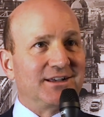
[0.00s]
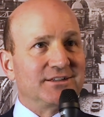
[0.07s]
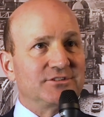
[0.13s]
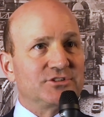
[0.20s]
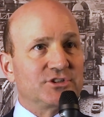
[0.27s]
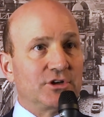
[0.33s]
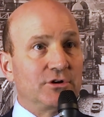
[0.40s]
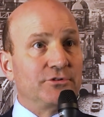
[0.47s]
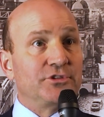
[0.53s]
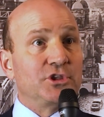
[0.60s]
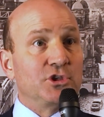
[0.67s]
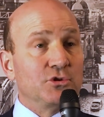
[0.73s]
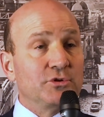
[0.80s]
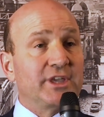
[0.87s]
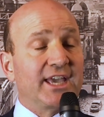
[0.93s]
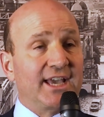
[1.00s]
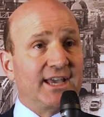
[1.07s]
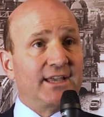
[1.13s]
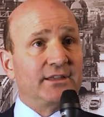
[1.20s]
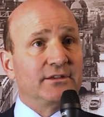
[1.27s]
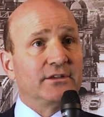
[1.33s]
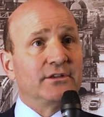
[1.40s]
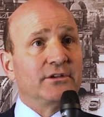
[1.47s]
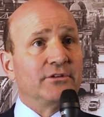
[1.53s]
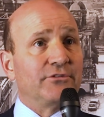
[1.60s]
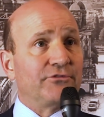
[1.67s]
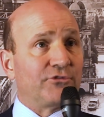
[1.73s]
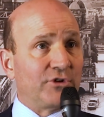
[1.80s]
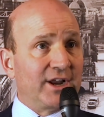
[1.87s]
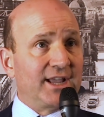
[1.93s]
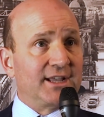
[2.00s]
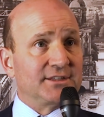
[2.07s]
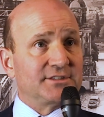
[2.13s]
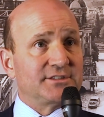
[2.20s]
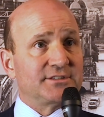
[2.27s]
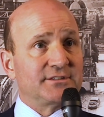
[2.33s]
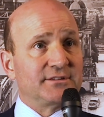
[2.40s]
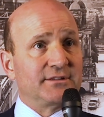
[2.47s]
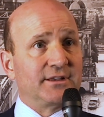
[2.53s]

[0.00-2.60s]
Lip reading: So the UK, France,